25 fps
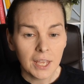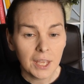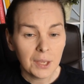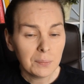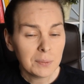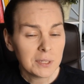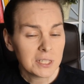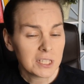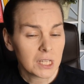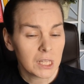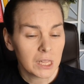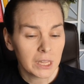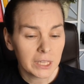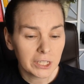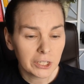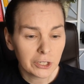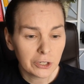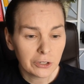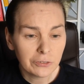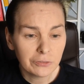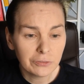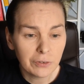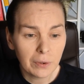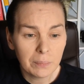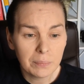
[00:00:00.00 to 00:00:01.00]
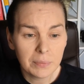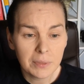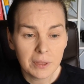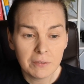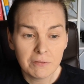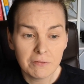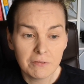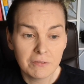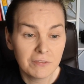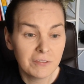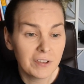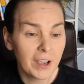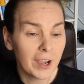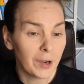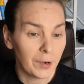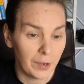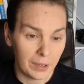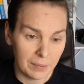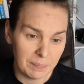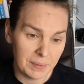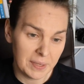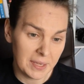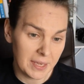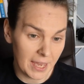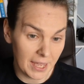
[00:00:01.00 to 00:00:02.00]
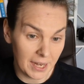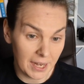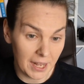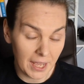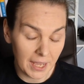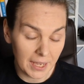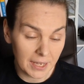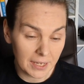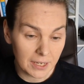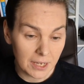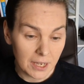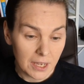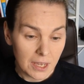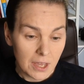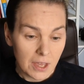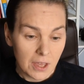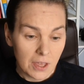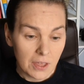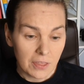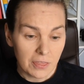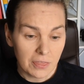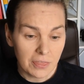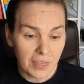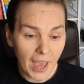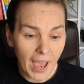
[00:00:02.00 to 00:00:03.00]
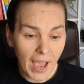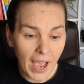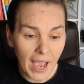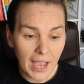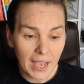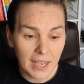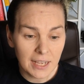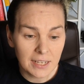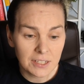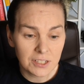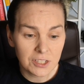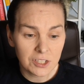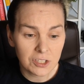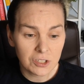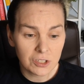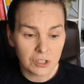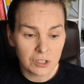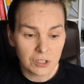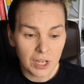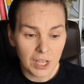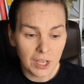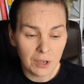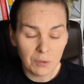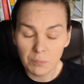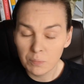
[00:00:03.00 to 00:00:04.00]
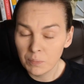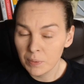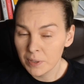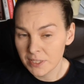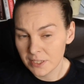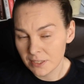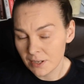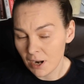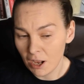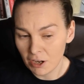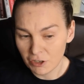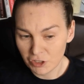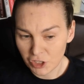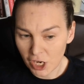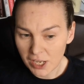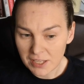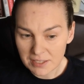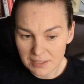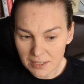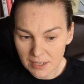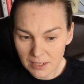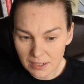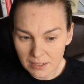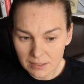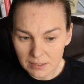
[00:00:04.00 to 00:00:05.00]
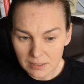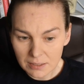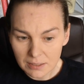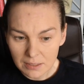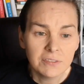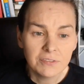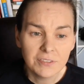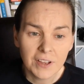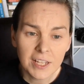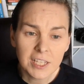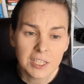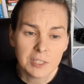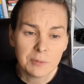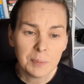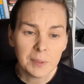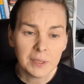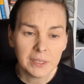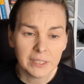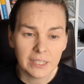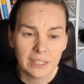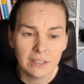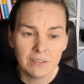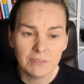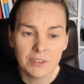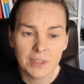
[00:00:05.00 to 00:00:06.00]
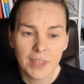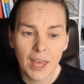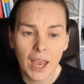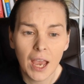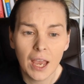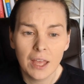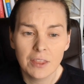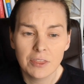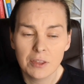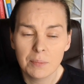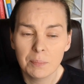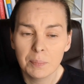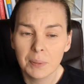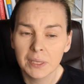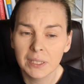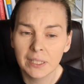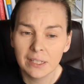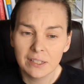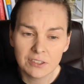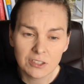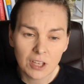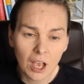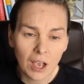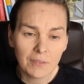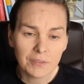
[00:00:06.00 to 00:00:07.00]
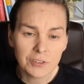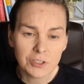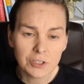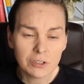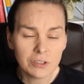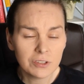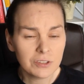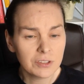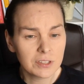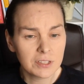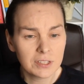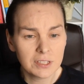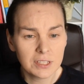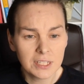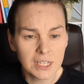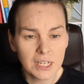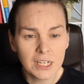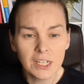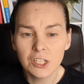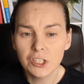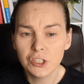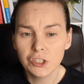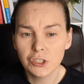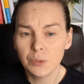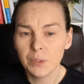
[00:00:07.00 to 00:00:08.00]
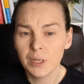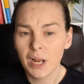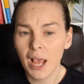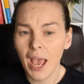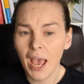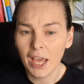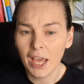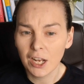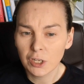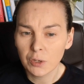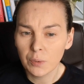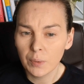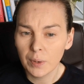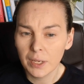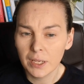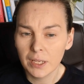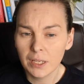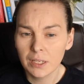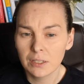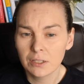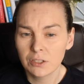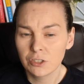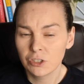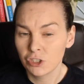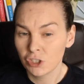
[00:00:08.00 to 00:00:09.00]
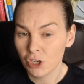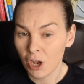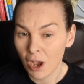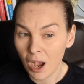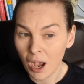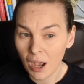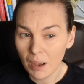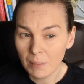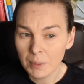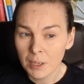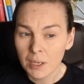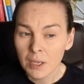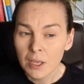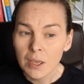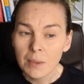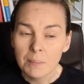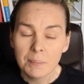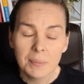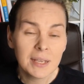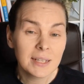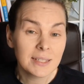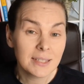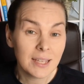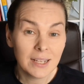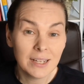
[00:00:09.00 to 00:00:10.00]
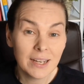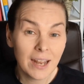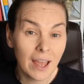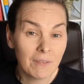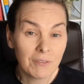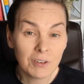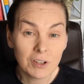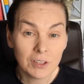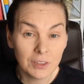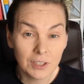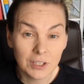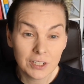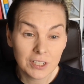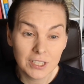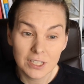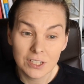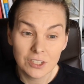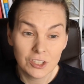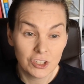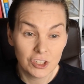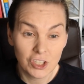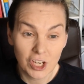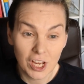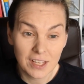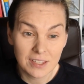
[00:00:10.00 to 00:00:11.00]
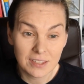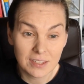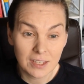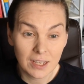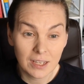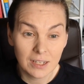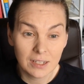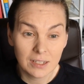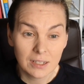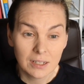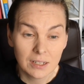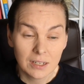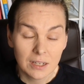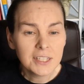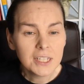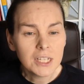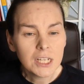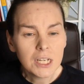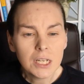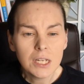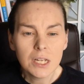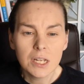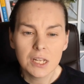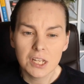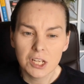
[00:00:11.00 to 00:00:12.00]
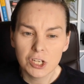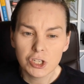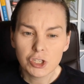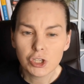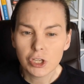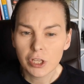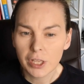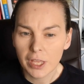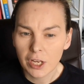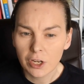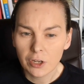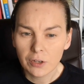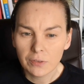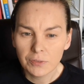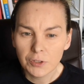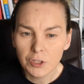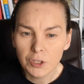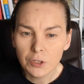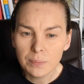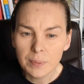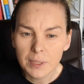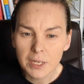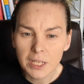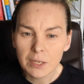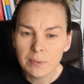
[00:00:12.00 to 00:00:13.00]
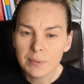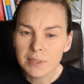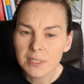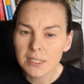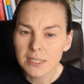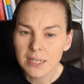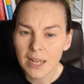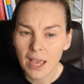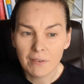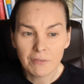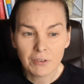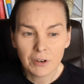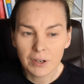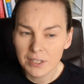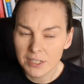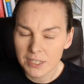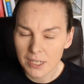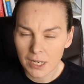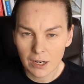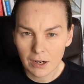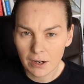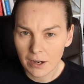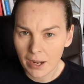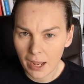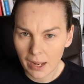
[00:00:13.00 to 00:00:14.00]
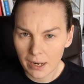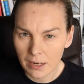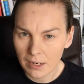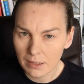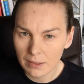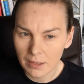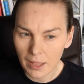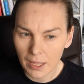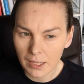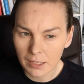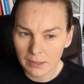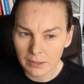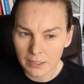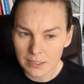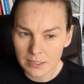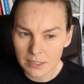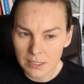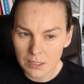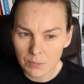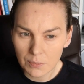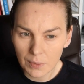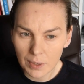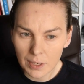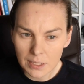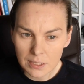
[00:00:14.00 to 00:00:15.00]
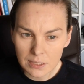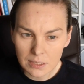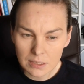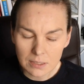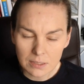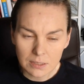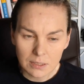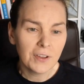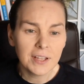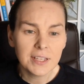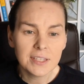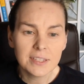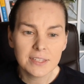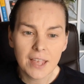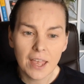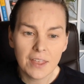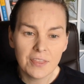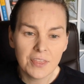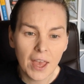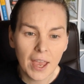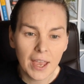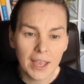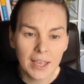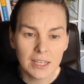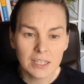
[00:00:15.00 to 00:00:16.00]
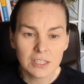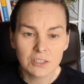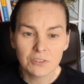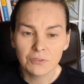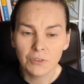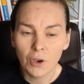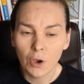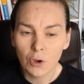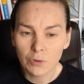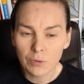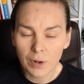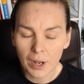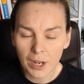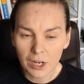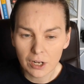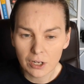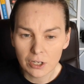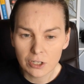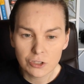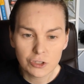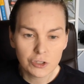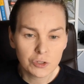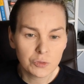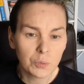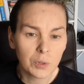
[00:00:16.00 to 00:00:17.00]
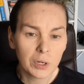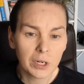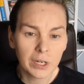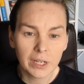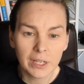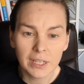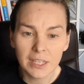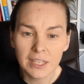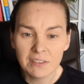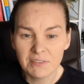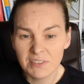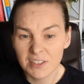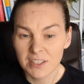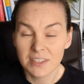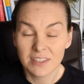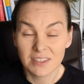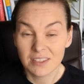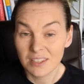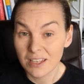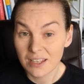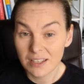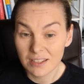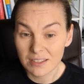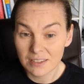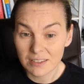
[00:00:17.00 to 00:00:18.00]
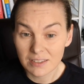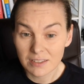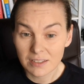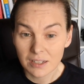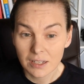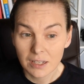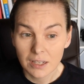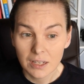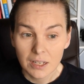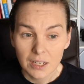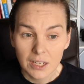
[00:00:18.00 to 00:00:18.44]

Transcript: It was clear from the very beginning that it was not Jason. Defense believed that the police officers didn't do adequate job because they never looked into Jason. They did an initial interview, but he was never interrogated like Lindsay was. Defense said that his phone records weren't even seized.